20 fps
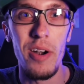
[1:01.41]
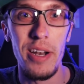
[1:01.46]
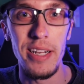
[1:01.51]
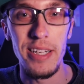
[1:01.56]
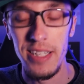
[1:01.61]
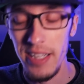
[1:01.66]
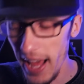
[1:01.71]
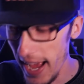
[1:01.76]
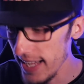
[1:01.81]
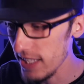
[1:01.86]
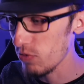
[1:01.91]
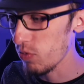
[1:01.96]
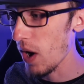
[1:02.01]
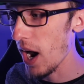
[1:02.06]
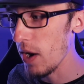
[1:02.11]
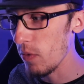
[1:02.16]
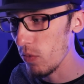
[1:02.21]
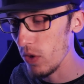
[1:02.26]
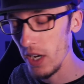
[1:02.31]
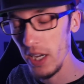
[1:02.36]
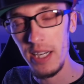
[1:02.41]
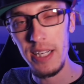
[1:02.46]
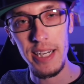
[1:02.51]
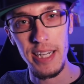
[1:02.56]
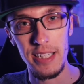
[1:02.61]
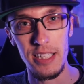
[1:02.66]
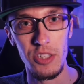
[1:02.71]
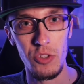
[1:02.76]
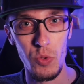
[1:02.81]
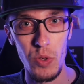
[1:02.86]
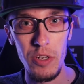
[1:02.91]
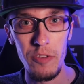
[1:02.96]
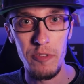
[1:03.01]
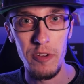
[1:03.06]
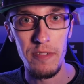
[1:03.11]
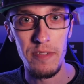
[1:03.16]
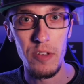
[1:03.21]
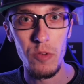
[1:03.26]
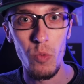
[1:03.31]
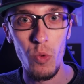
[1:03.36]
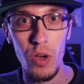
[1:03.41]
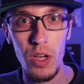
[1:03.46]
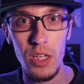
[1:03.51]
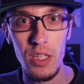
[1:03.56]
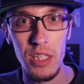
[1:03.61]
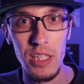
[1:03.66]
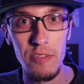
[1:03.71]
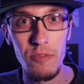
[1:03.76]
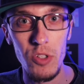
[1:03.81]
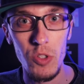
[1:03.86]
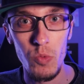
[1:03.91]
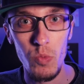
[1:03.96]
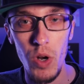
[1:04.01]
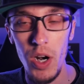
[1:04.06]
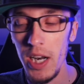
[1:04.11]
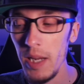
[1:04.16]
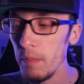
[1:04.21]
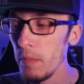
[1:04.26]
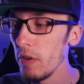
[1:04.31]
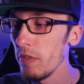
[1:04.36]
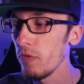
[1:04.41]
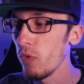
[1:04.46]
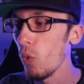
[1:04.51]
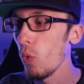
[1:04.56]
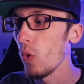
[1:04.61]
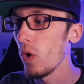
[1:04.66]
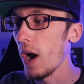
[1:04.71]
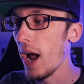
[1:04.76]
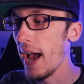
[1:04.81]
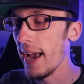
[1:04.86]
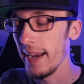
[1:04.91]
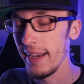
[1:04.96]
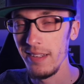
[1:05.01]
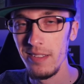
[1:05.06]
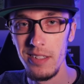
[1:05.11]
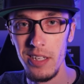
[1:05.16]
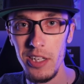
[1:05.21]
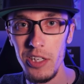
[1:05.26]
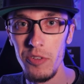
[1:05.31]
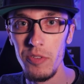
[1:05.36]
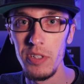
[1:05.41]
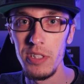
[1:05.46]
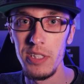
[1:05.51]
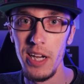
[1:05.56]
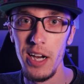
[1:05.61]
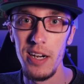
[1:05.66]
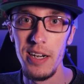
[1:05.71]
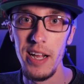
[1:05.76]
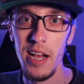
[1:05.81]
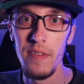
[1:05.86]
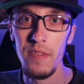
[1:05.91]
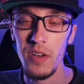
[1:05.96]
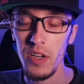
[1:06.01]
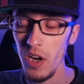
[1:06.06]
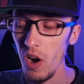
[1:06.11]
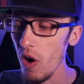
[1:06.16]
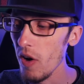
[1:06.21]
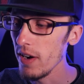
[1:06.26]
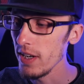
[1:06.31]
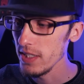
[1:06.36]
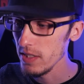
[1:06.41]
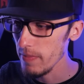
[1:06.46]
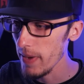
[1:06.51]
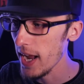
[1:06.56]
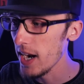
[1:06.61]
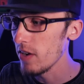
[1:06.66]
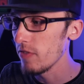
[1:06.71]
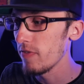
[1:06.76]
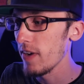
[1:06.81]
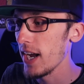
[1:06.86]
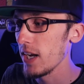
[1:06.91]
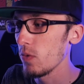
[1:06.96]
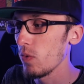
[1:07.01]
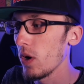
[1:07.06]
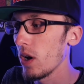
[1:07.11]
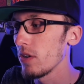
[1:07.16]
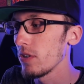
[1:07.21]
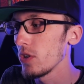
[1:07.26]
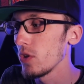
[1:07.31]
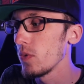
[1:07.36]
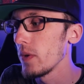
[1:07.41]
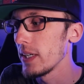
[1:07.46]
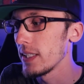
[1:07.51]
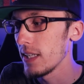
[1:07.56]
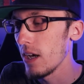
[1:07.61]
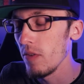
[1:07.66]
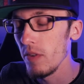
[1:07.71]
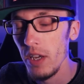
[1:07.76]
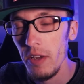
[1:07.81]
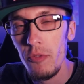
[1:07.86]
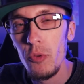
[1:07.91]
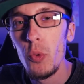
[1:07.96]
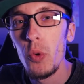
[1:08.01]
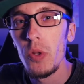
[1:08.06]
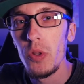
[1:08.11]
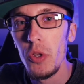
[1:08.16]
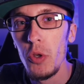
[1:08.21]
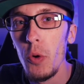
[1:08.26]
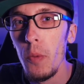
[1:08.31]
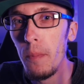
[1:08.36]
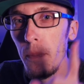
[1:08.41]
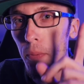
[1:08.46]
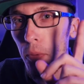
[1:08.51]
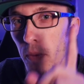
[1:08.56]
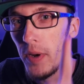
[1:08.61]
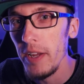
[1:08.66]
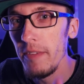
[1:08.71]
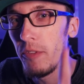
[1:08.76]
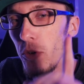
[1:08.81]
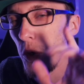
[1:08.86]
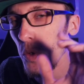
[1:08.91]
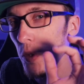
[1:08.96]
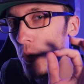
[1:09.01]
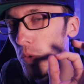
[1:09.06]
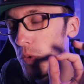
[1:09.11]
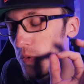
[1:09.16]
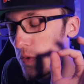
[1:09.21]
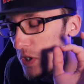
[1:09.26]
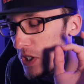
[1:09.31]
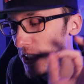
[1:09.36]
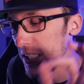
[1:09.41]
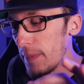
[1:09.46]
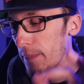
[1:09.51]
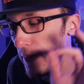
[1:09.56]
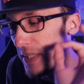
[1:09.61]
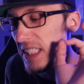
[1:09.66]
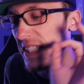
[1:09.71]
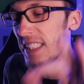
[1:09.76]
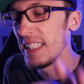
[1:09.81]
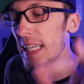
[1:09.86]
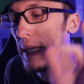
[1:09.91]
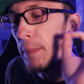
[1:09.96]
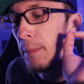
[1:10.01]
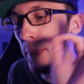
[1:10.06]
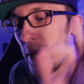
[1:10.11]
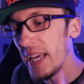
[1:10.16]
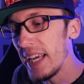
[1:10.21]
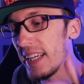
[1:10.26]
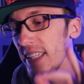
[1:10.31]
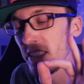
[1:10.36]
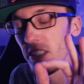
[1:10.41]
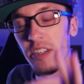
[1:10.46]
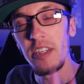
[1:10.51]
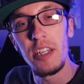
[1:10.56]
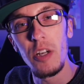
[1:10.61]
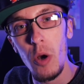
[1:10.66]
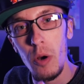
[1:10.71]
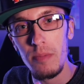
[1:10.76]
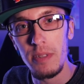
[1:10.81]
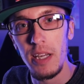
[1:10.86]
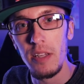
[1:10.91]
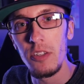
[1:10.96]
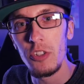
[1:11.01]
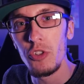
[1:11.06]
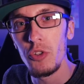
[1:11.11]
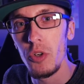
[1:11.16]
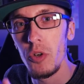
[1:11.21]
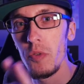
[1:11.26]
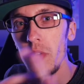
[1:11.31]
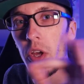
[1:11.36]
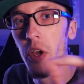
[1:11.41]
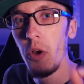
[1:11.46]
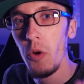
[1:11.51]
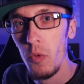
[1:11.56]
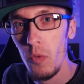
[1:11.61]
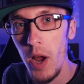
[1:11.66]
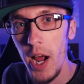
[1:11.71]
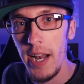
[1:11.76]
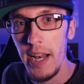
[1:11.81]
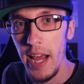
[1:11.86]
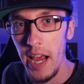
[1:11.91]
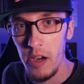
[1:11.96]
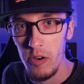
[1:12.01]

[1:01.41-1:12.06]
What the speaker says: That's right, we're going to get the 351 Cleveland running before I continue to tear down the car. And as a matter of fact, what I'll do is I'll give you a little preview, a little snippet, sneak peek, so you know I'm telling the truth right now.